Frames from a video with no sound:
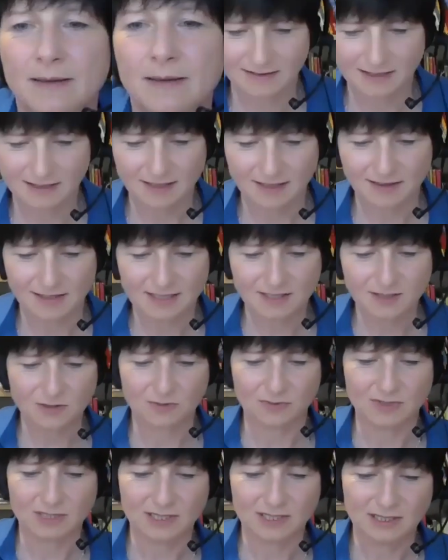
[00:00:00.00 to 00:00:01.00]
I think so.